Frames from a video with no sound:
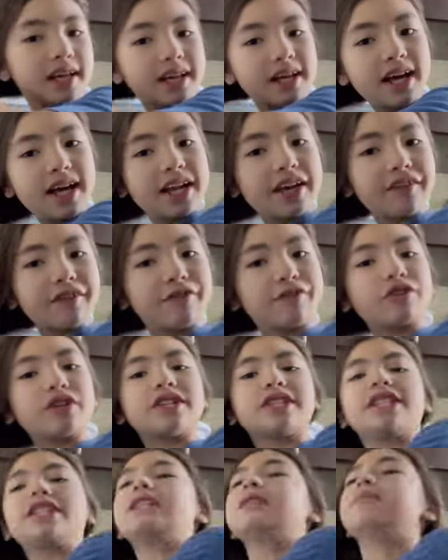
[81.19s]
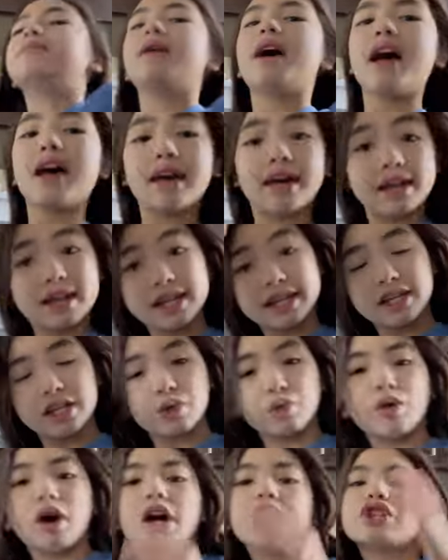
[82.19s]
getting frizzy, and it needs
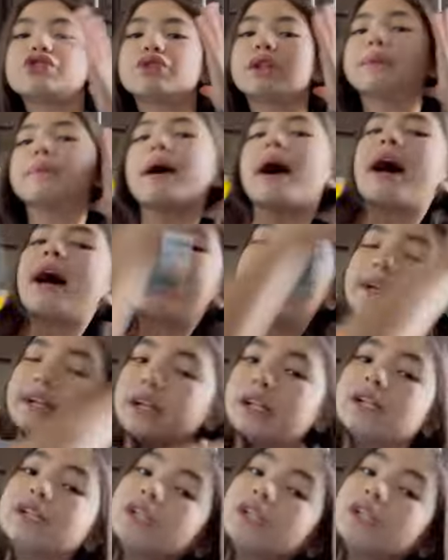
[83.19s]
a wash real bad.